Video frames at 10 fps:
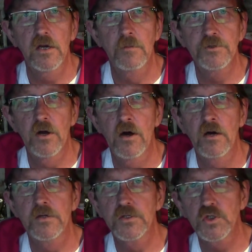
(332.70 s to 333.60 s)
comes
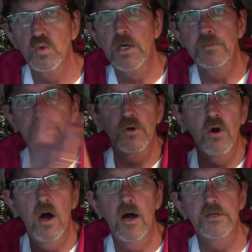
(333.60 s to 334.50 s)
on, it sweeps
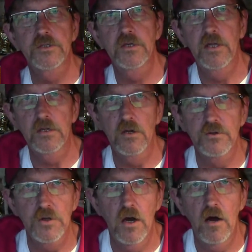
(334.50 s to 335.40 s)
across, and it
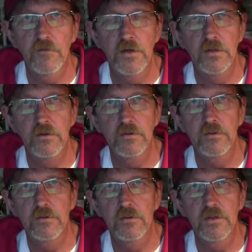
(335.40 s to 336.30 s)
goes off, and
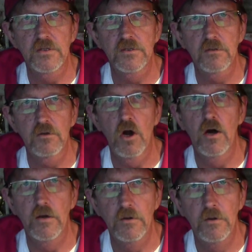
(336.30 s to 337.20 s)
it's
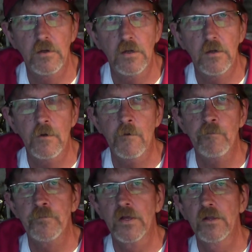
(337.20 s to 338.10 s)
gone.
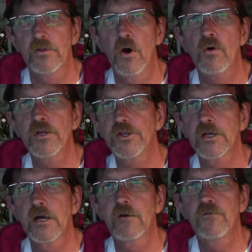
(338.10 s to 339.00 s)
The only
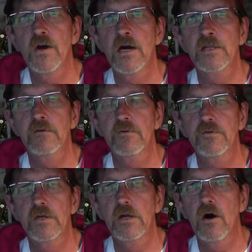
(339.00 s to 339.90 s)
thing I could find that
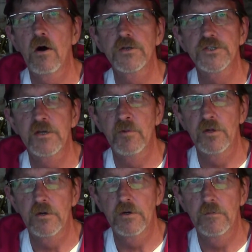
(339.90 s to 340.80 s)
was at all
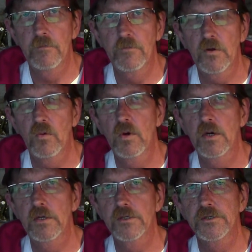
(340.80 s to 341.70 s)
similar
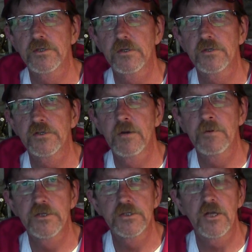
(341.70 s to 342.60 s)
was
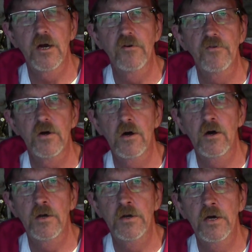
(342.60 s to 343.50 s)
some of the stuff
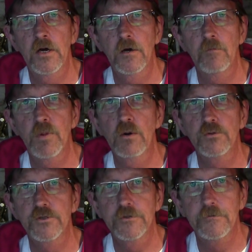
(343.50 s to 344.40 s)
on
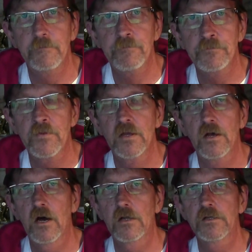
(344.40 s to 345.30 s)
boats,
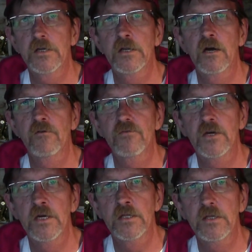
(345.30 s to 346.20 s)
oddly enough,
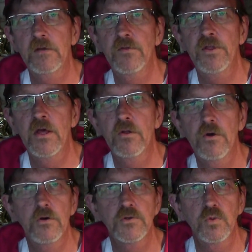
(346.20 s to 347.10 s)
and even
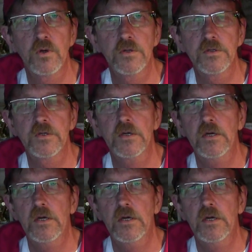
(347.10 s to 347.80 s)
those weren't